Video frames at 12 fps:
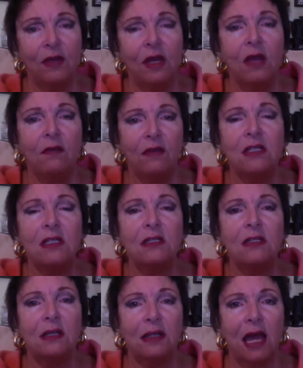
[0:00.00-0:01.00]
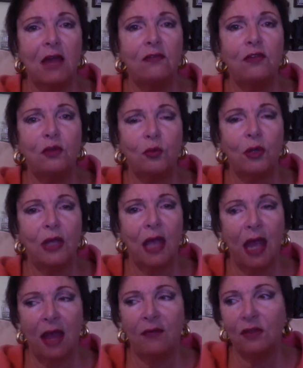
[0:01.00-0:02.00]
This is the life that we
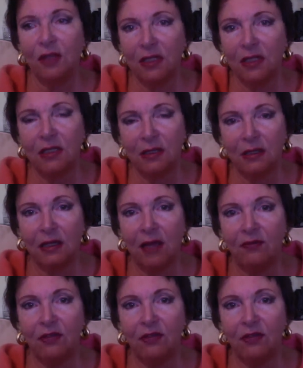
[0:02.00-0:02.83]
have, and this is the life